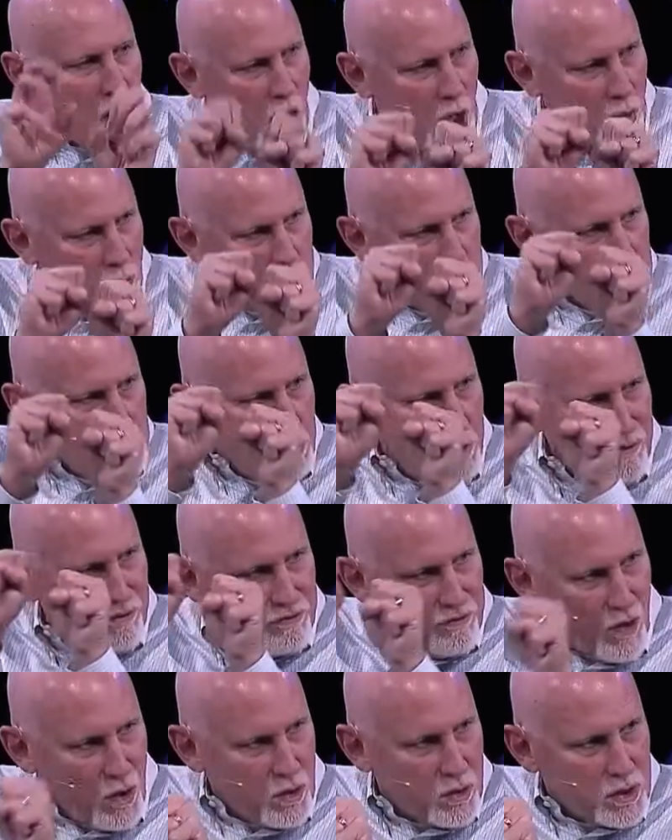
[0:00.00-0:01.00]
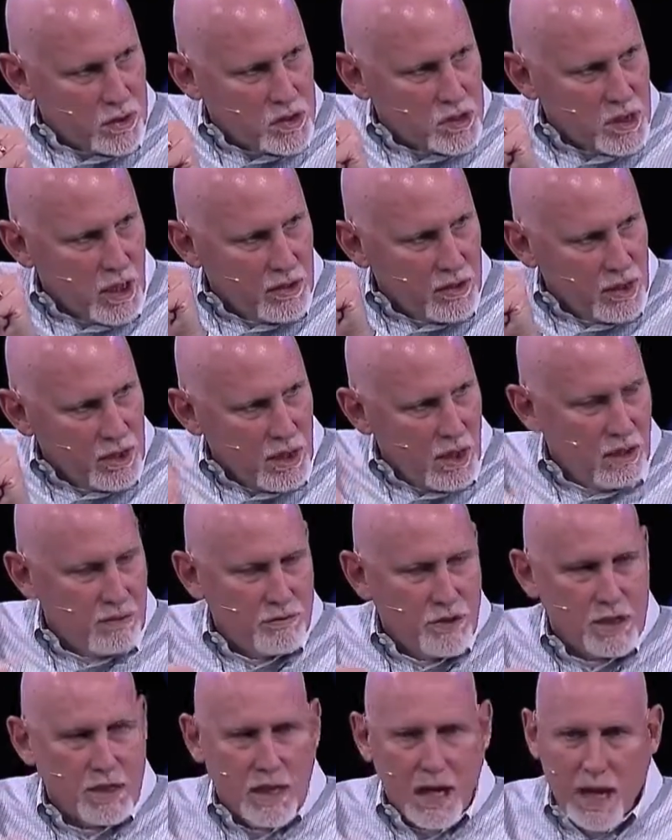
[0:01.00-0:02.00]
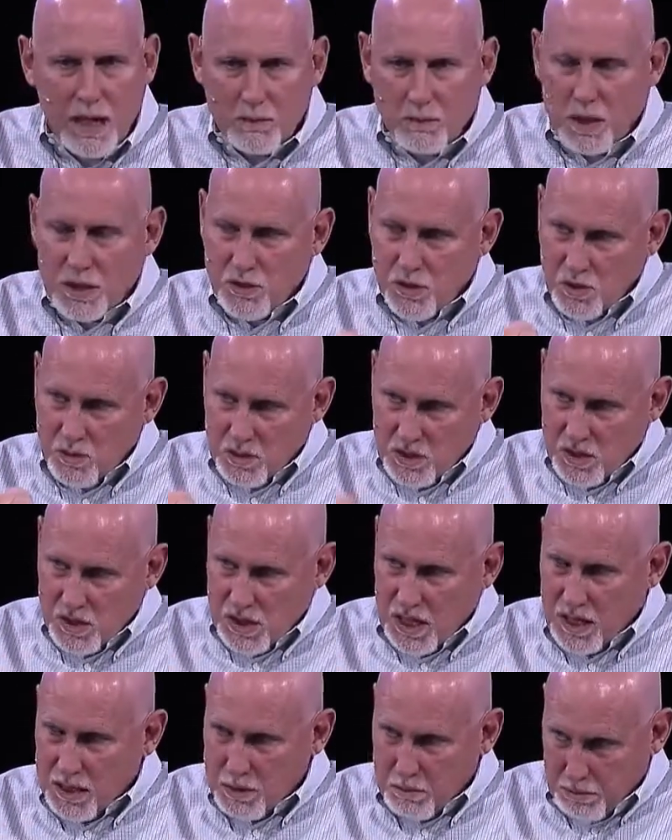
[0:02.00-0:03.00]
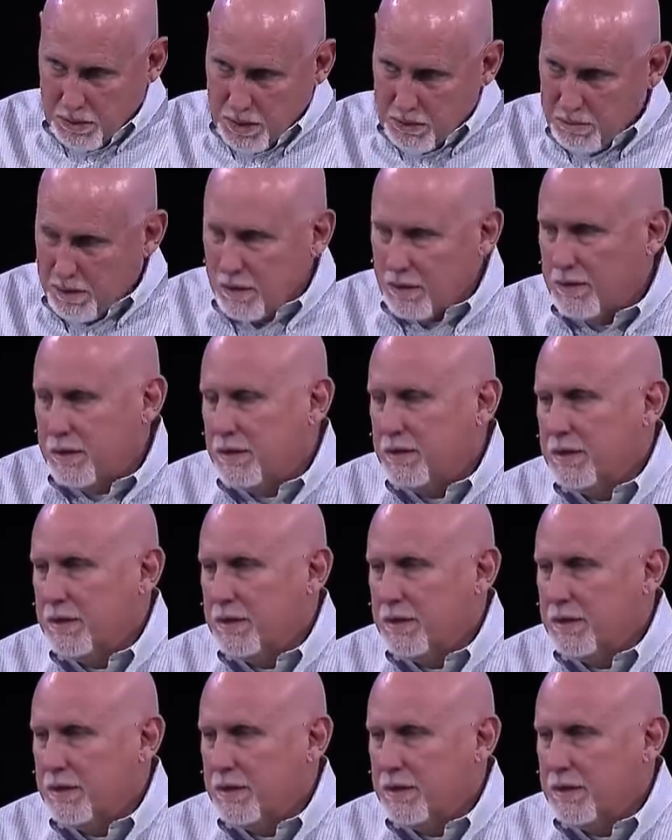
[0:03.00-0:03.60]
always be focused on the love that God wants to extend to people.